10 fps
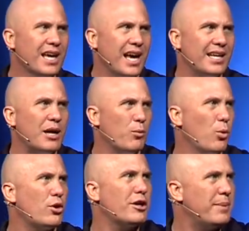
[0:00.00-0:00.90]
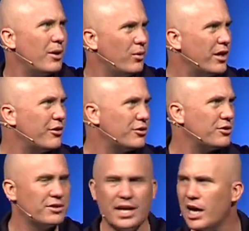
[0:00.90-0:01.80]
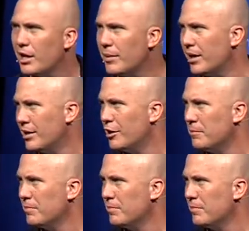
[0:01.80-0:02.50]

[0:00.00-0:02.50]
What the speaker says: and not worry about what others are saying about him.